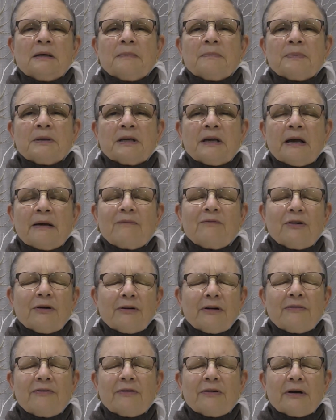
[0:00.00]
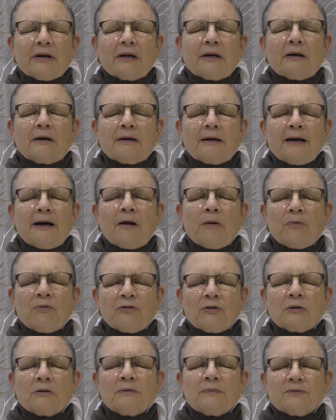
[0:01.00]
became very, very
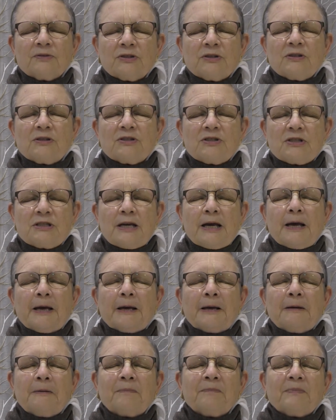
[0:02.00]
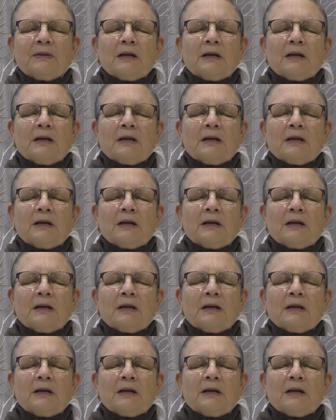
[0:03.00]
helpful to this day